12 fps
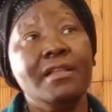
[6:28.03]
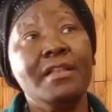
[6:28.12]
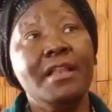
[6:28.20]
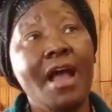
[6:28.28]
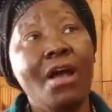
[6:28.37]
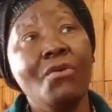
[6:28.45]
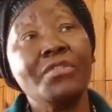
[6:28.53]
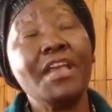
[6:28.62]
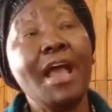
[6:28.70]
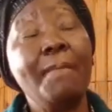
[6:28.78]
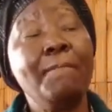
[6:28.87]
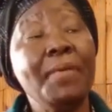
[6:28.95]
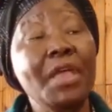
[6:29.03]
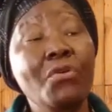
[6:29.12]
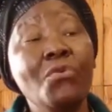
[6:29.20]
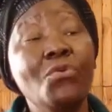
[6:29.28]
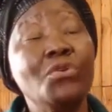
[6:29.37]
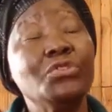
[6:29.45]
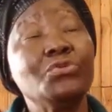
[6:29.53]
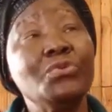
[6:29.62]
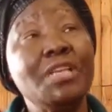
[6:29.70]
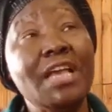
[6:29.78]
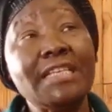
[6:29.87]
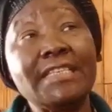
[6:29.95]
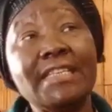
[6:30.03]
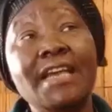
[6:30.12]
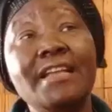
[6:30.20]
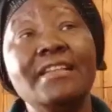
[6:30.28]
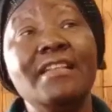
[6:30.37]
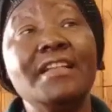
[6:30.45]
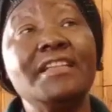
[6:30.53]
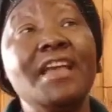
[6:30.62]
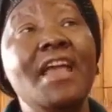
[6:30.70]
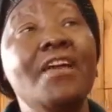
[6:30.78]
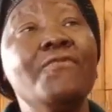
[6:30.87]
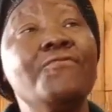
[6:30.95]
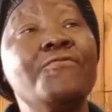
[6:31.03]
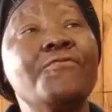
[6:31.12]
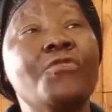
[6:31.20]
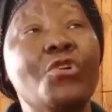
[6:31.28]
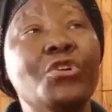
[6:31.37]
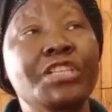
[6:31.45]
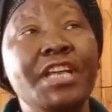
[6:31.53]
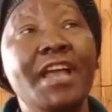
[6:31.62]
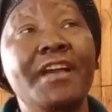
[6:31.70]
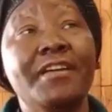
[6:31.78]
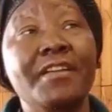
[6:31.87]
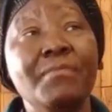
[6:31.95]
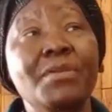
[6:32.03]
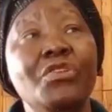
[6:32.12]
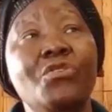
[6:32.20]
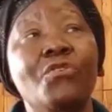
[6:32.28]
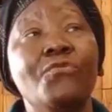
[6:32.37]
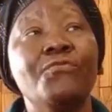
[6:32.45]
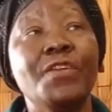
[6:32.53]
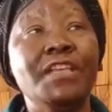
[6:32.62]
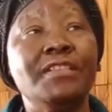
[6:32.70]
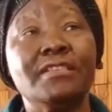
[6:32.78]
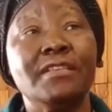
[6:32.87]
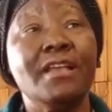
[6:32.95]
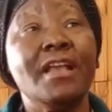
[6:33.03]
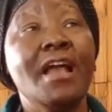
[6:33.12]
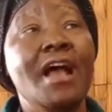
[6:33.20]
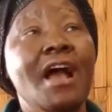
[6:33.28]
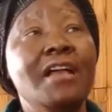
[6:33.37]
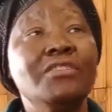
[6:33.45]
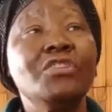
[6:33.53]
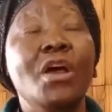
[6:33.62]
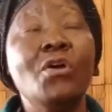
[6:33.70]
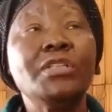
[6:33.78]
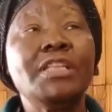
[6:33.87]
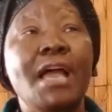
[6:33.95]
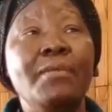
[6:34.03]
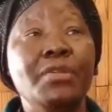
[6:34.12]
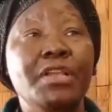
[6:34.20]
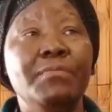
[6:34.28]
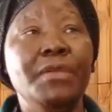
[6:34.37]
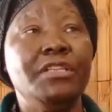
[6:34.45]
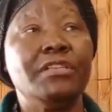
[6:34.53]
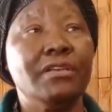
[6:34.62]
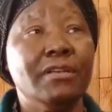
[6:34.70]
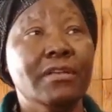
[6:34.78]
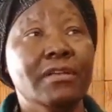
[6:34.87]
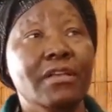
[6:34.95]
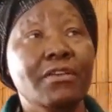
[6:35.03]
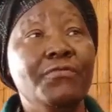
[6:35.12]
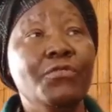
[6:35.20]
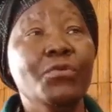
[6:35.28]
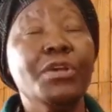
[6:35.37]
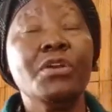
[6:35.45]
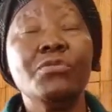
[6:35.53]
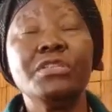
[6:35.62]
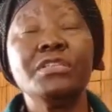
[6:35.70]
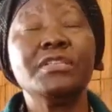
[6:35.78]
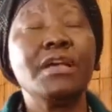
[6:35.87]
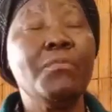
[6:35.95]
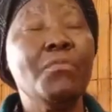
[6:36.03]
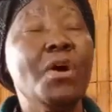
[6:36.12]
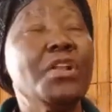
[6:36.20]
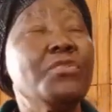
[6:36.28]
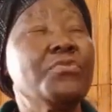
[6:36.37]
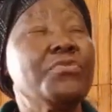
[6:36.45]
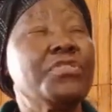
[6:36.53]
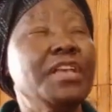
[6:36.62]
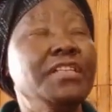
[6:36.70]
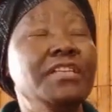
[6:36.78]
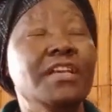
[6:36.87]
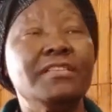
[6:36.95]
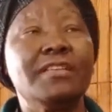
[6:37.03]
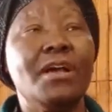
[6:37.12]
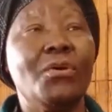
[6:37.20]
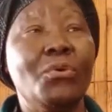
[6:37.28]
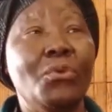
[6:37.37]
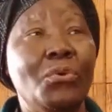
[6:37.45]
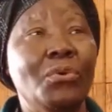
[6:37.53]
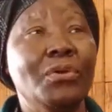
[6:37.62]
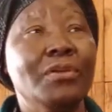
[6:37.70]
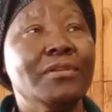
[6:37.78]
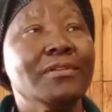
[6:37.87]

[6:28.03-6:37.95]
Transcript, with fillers: Now, the appeal was to the extent that a fraud, a criminal offense, has no time limit. If you killed someone 30 years ago,